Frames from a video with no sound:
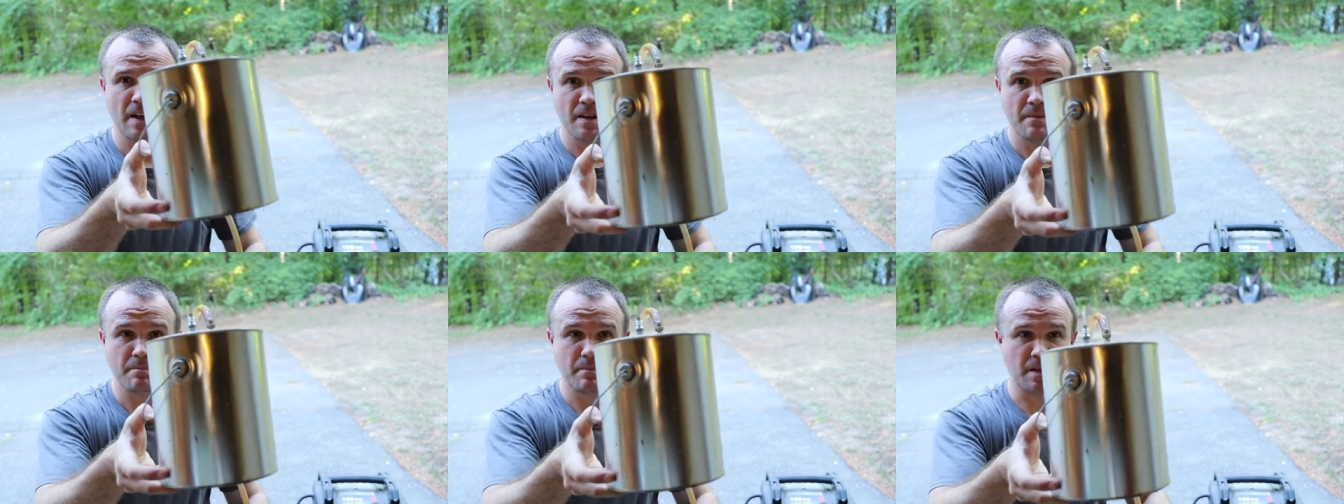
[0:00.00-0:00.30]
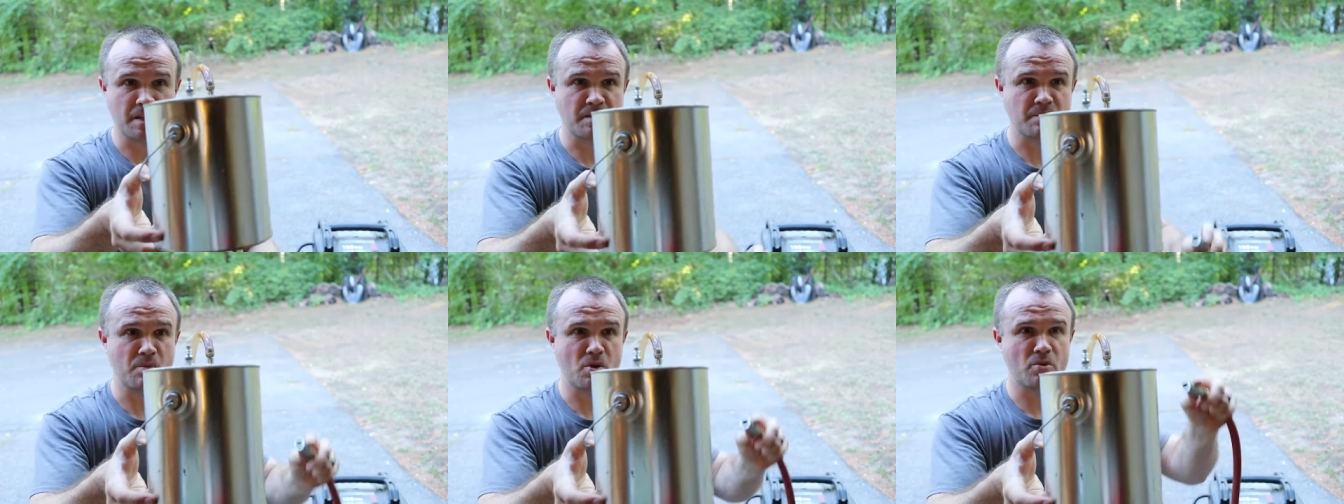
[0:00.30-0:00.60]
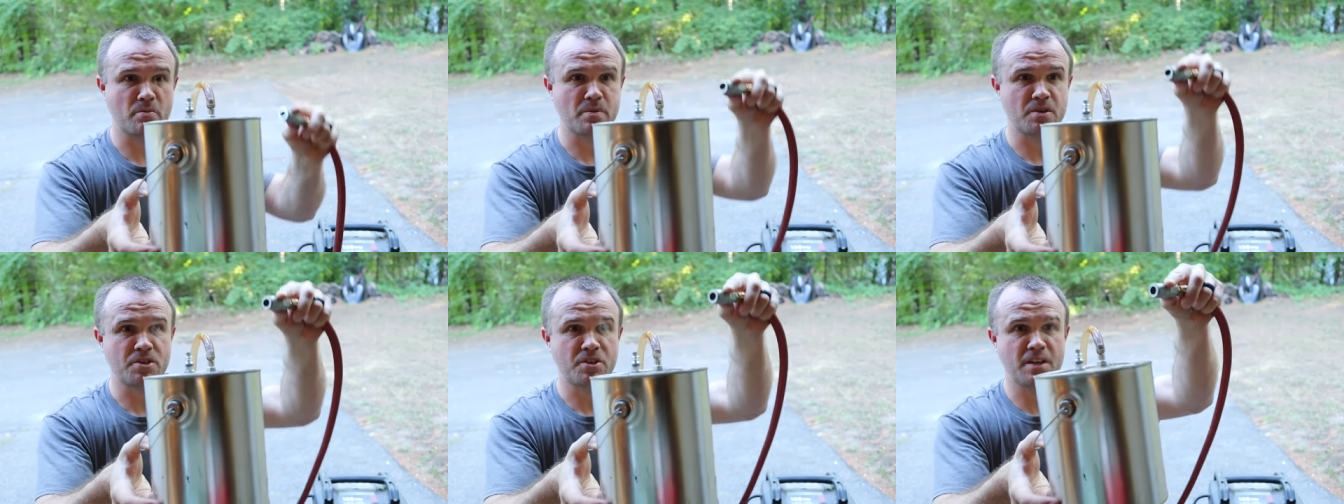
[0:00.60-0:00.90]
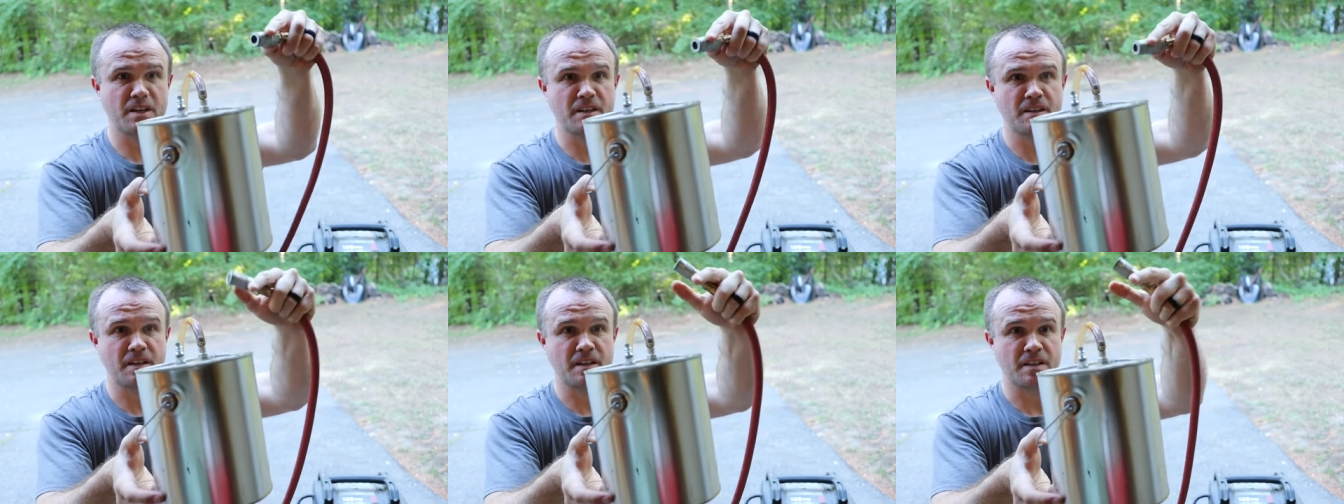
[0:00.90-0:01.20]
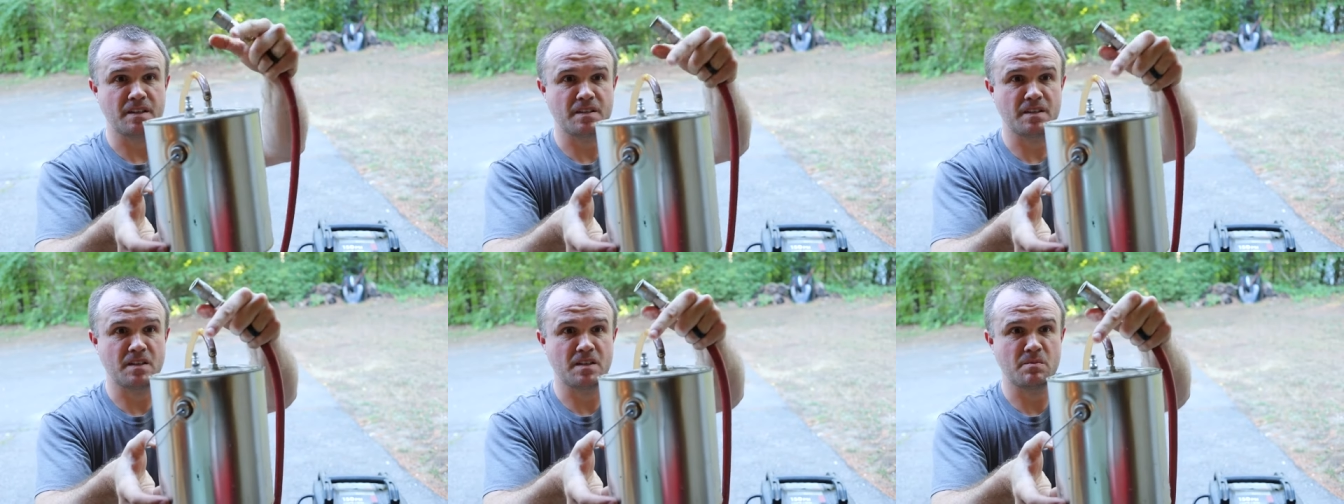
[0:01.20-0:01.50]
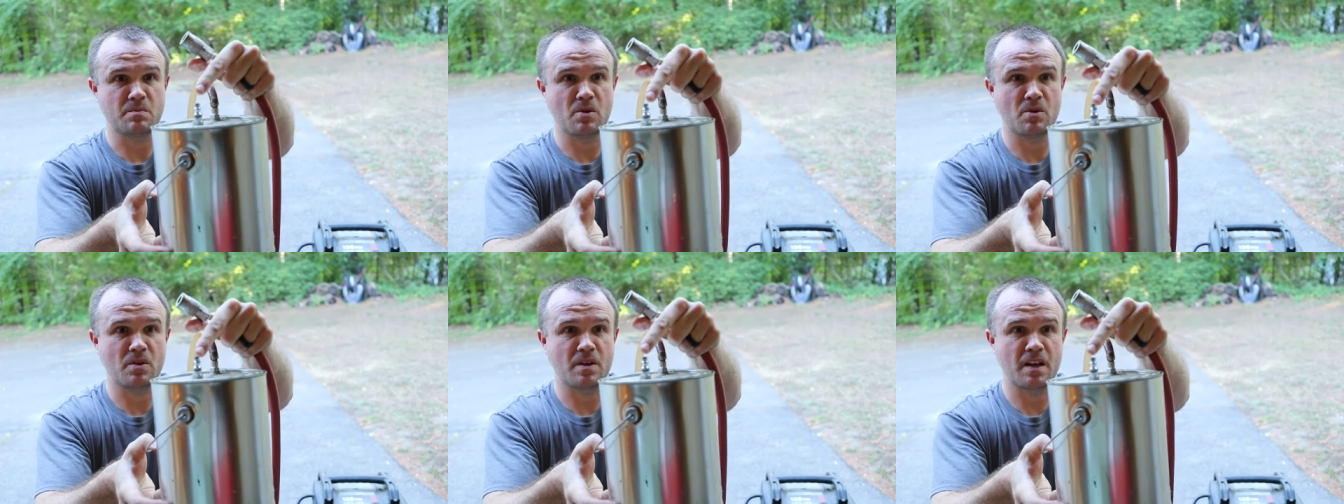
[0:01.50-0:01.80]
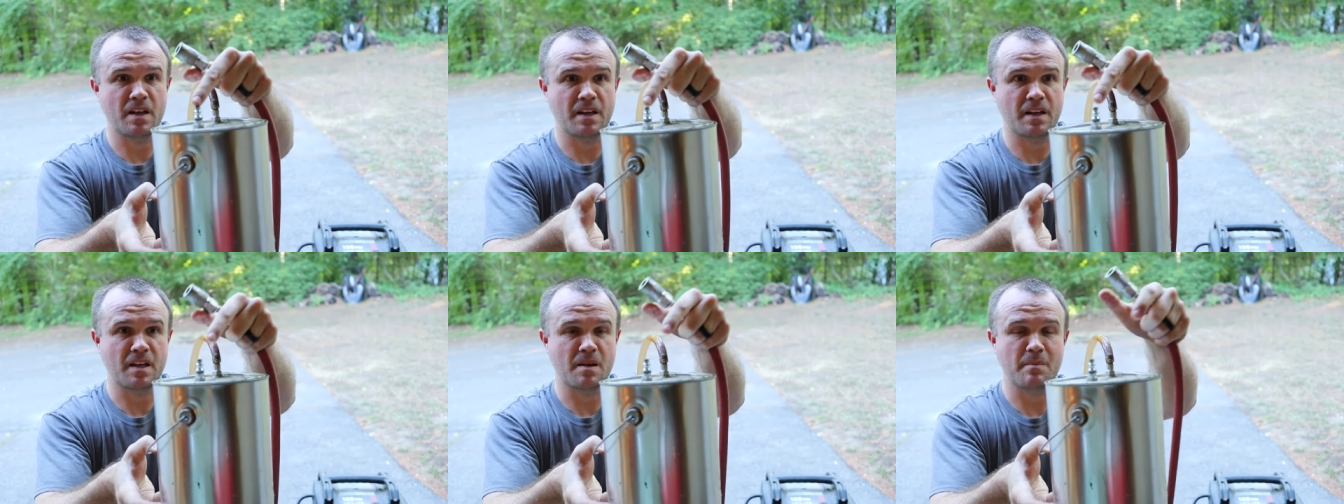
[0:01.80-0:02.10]
my smoke machine. You can see smoke
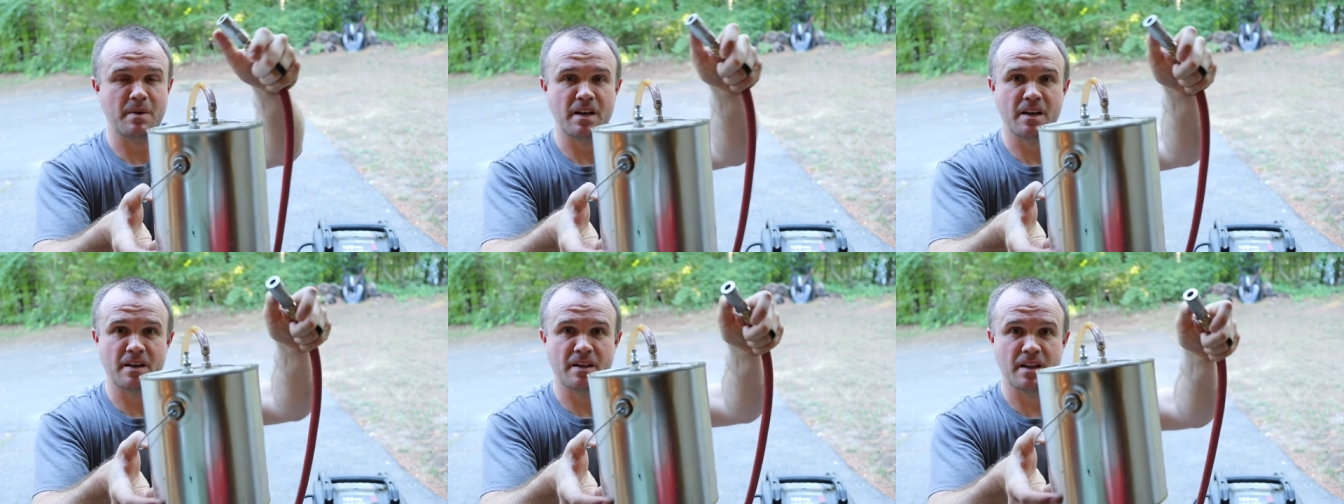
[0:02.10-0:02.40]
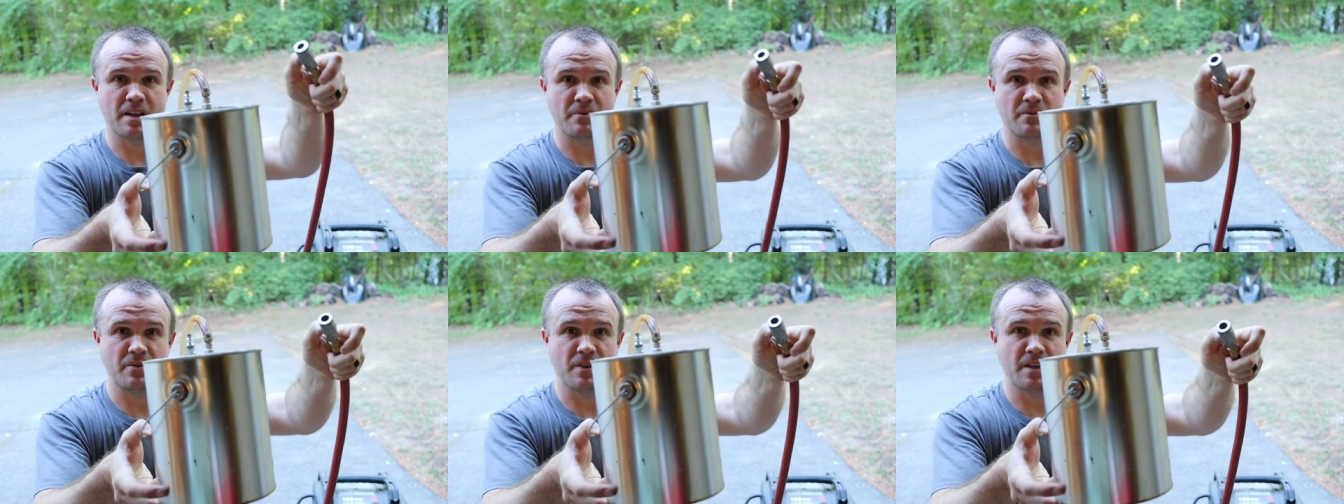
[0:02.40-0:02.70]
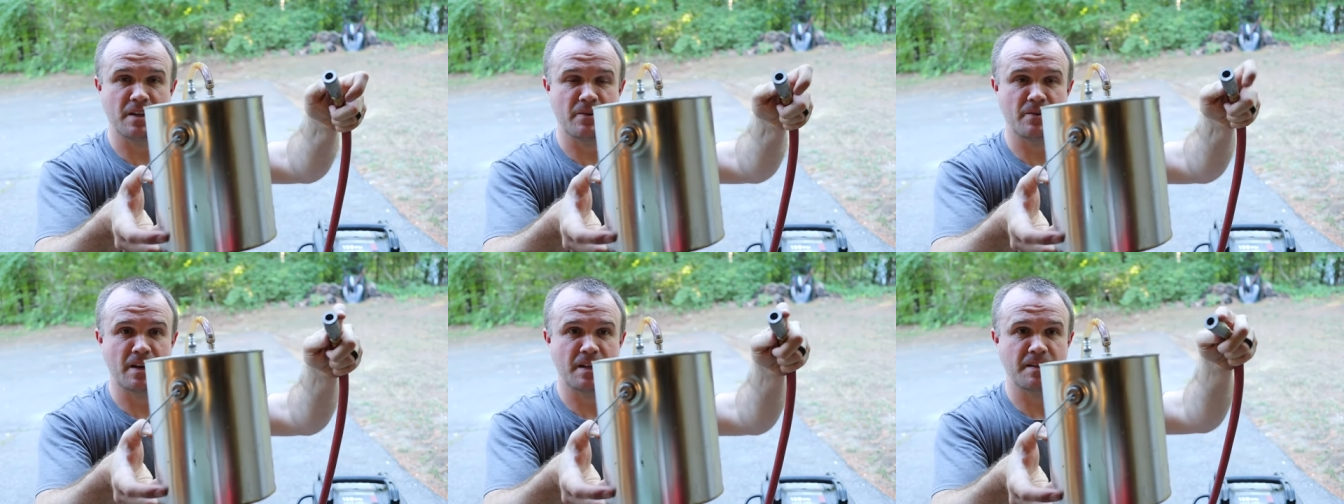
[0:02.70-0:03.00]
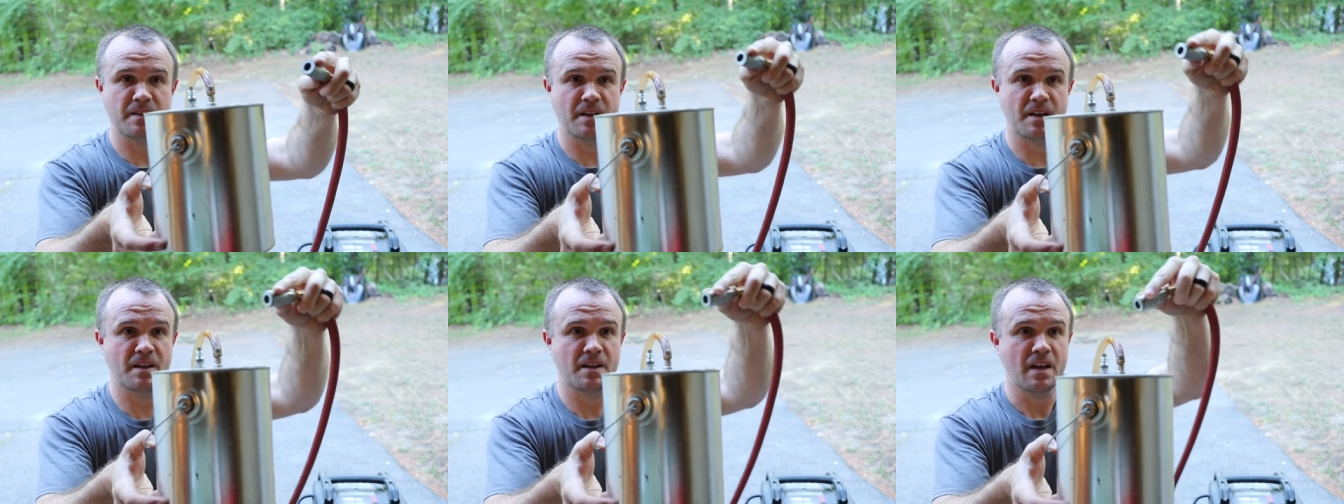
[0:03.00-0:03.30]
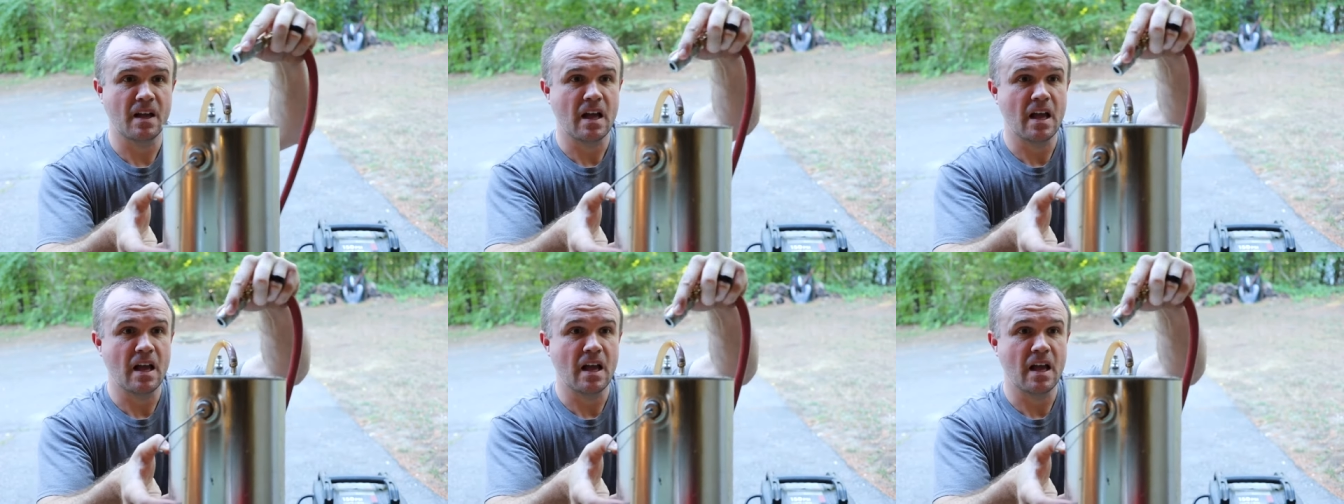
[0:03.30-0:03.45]
kind of coming out of that fitting right there.